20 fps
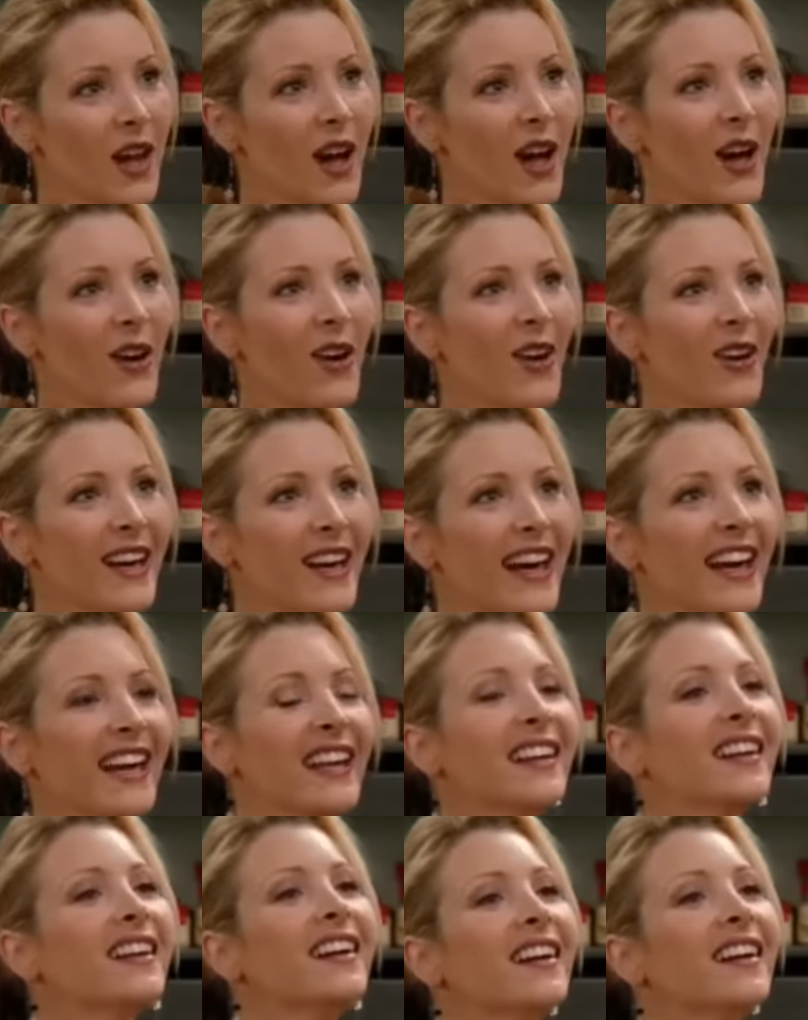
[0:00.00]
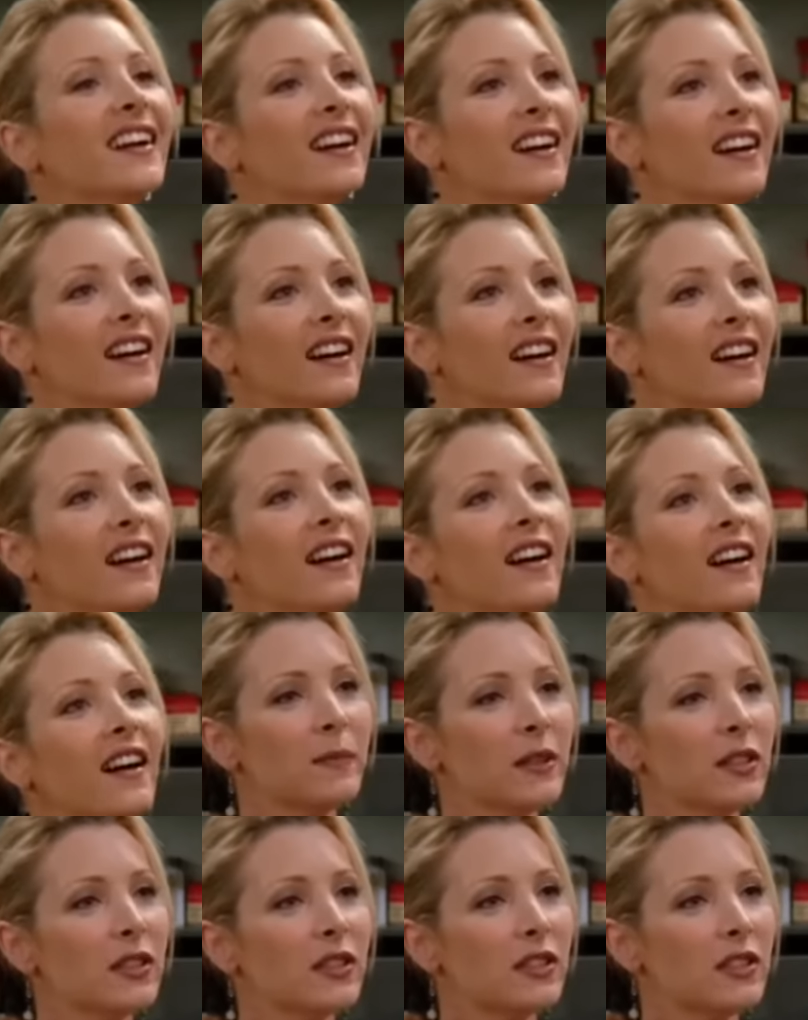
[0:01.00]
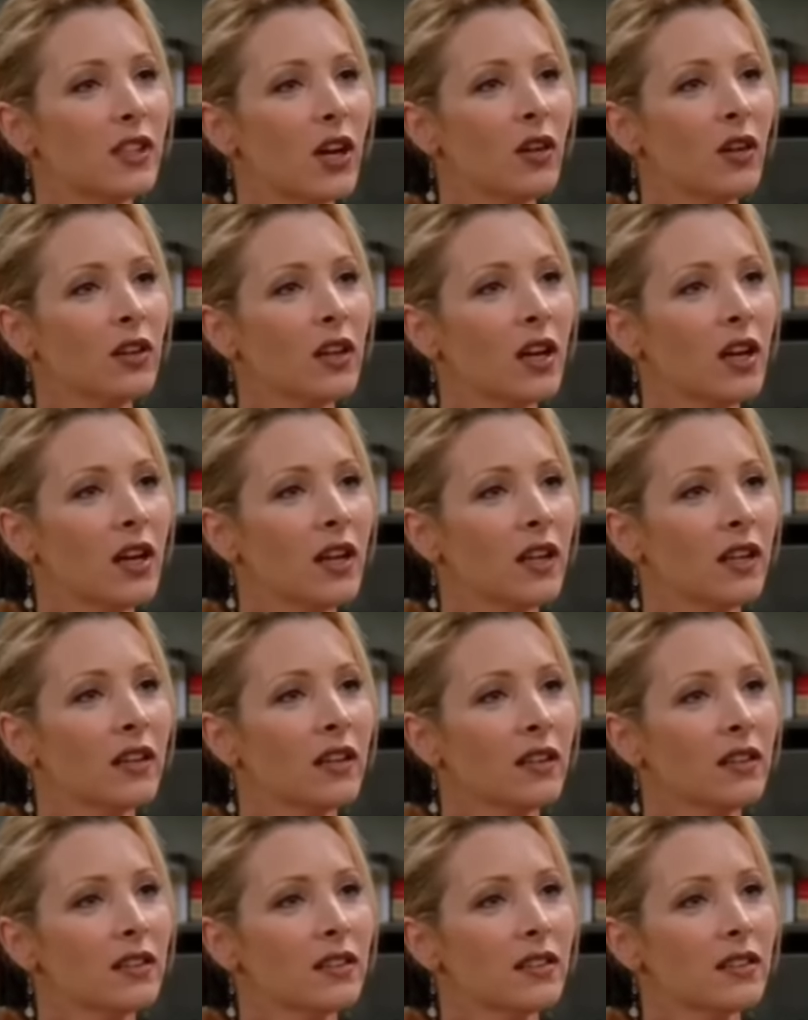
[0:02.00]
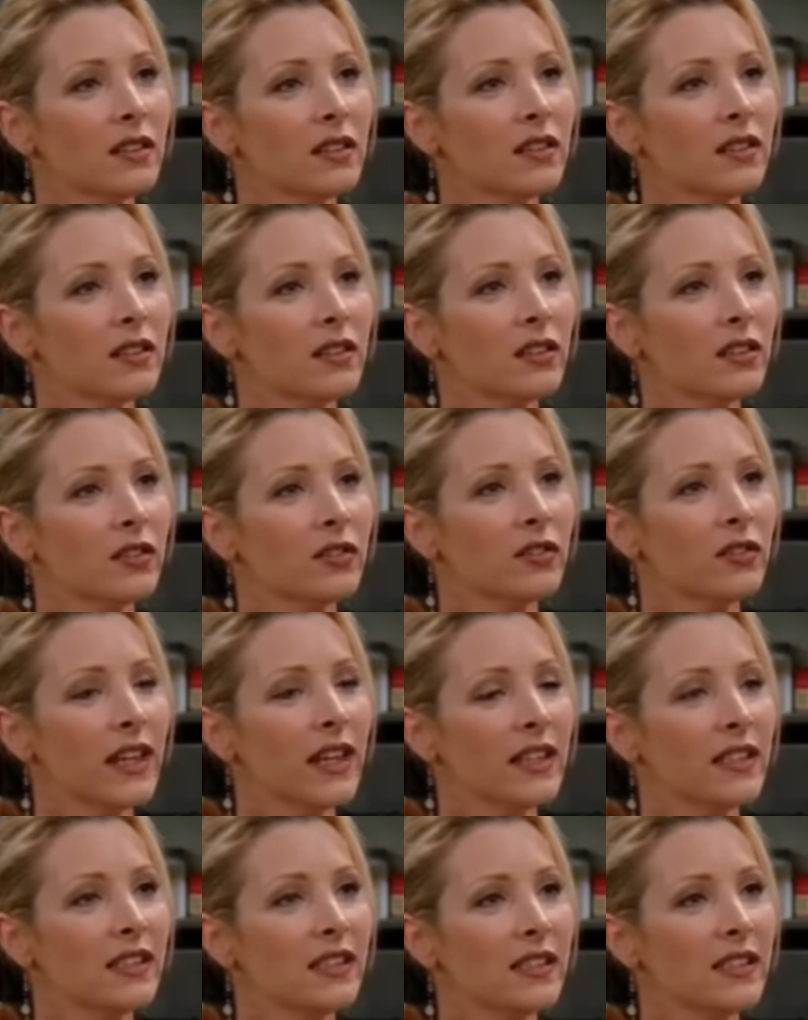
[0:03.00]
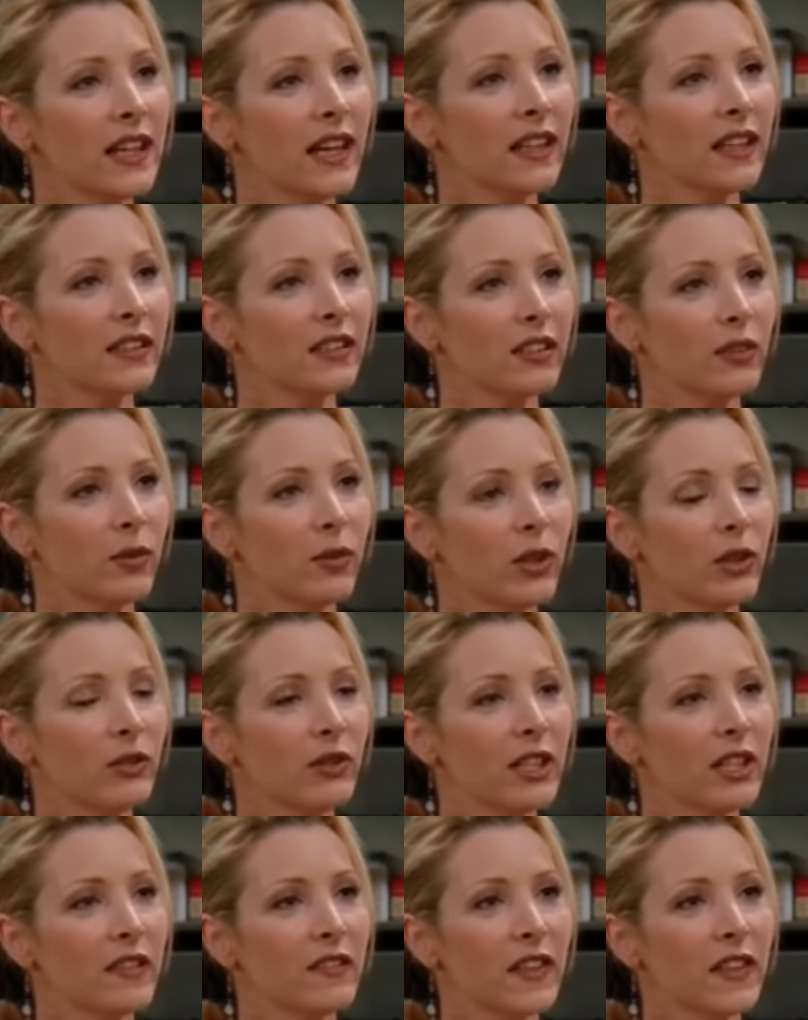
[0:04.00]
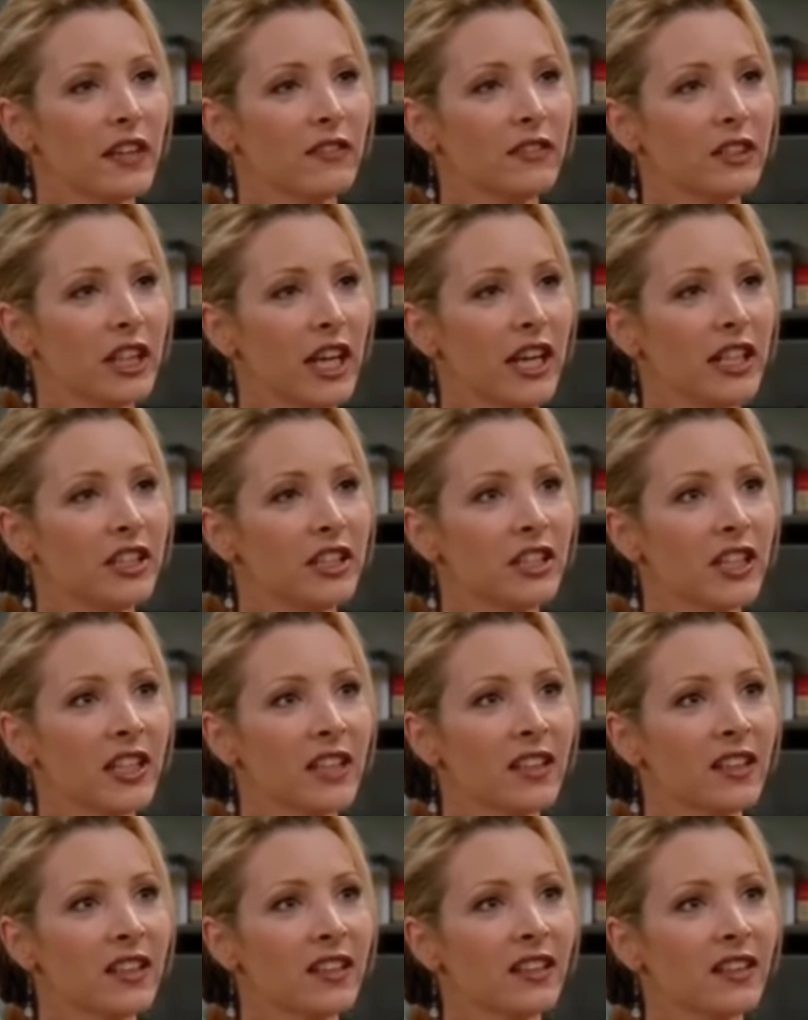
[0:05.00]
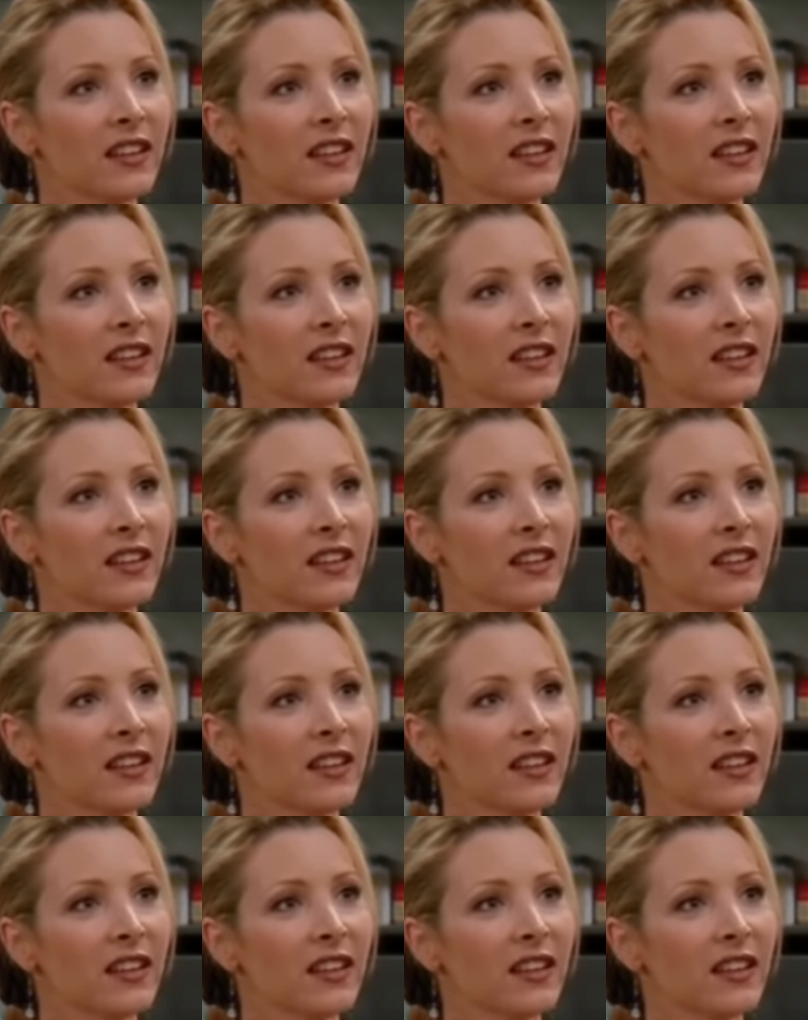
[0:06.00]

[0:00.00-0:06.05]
Oh, okay. It's been so long since you've had sex, you're wondering if they've changed it?